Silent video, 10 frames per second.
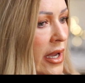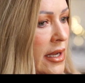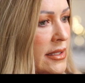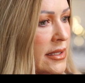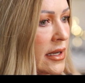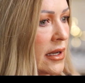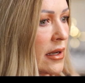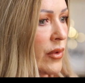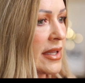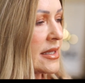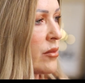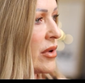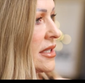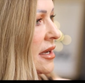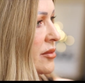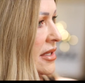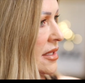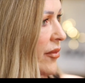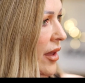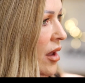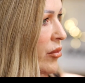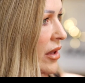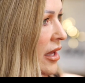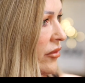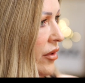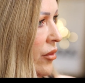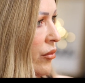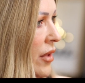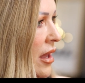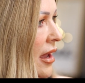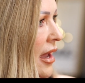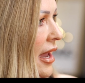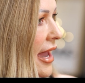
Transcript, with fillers: is that when someone tells me something i believe them mm.